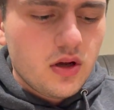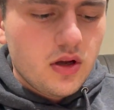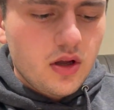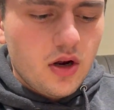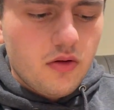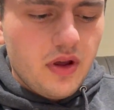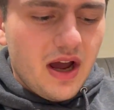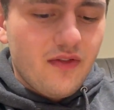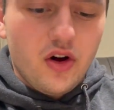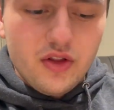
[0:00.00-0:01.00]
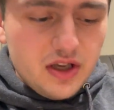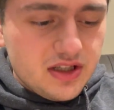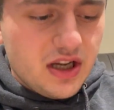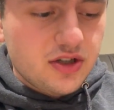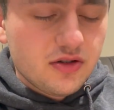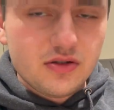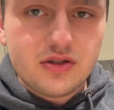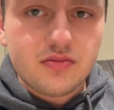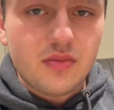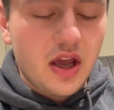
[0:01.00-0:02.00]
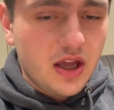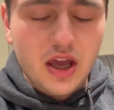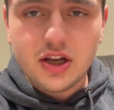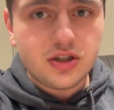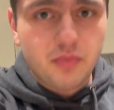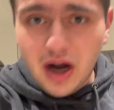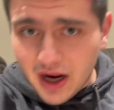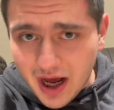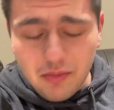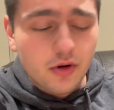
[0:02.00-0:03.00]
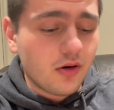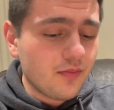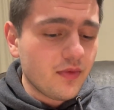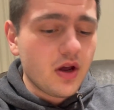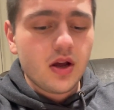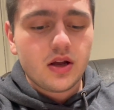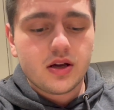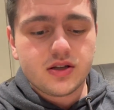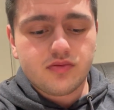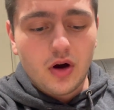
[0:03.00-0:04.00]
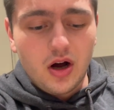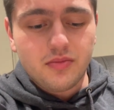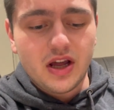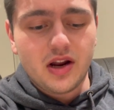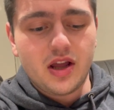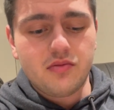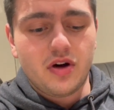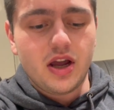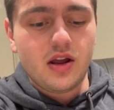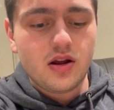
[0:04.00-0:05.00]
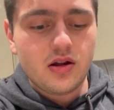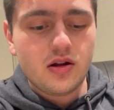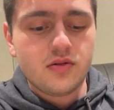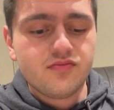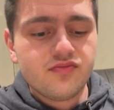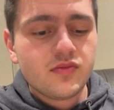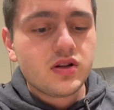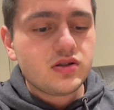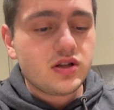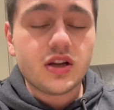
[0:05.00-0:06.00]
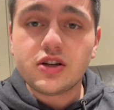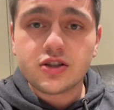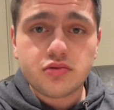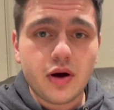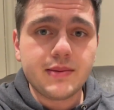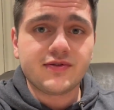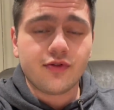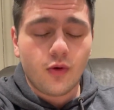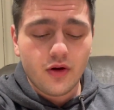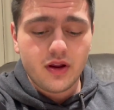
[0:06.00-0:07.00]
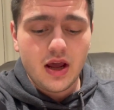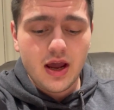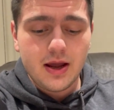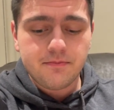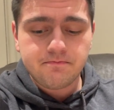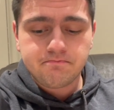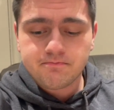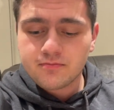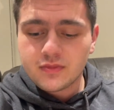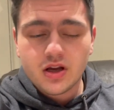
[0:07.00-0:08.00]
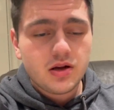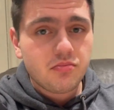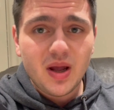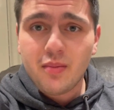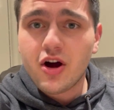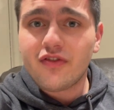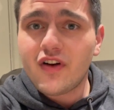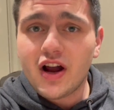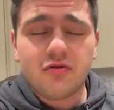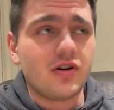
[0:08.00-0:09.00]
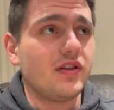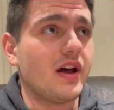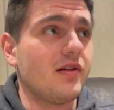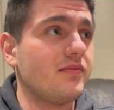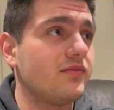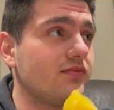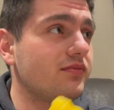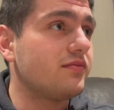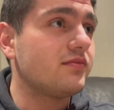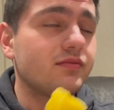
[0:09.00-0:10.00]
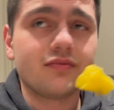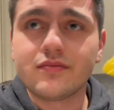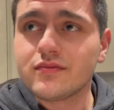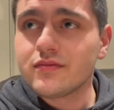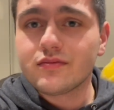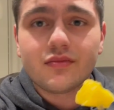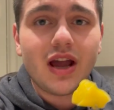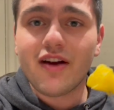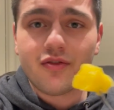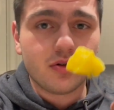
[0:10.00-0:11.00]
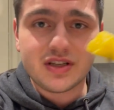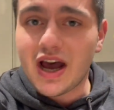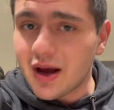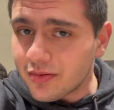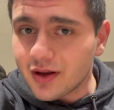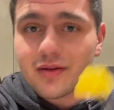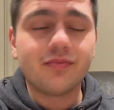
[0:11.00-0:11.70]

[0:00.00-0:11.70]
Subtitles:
You know, we have all the essentials, aka just pineapple. Because while I'm getting in my Tinder swipes for the day, maybe I'll find one, then everyone's happy.